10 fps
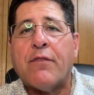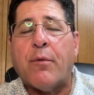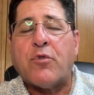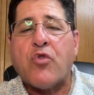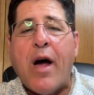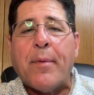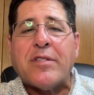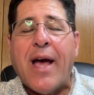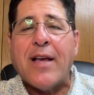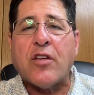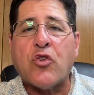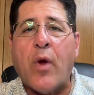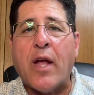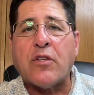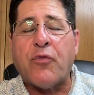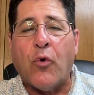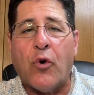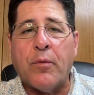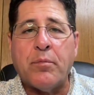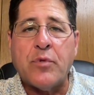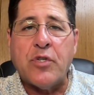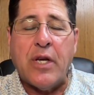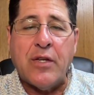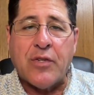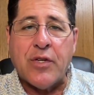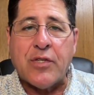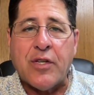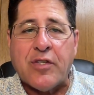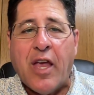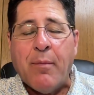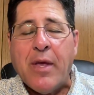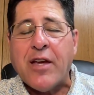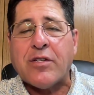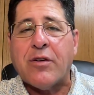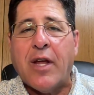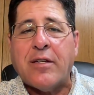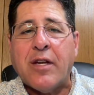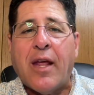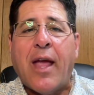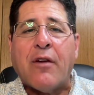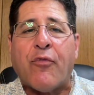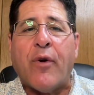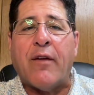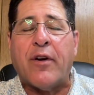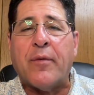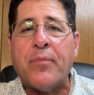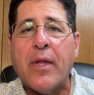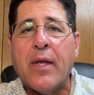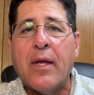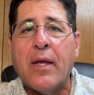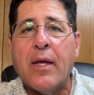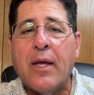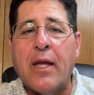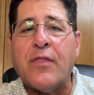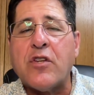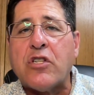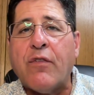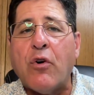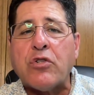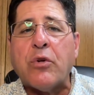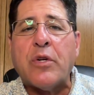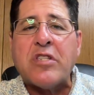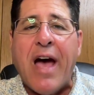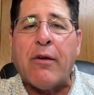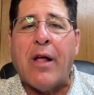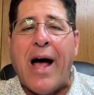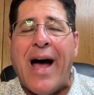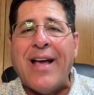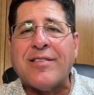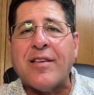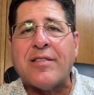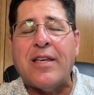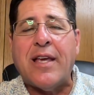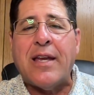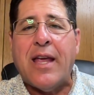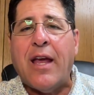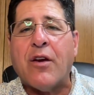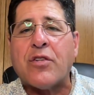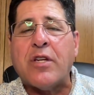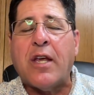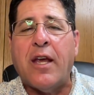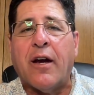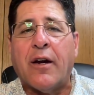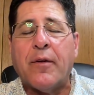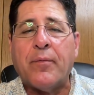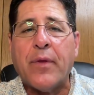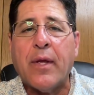from traumatized to transform, Jesus, the same yesterday, today, and forever. In this devotional entitled, Eyes to See and Ears to Hear.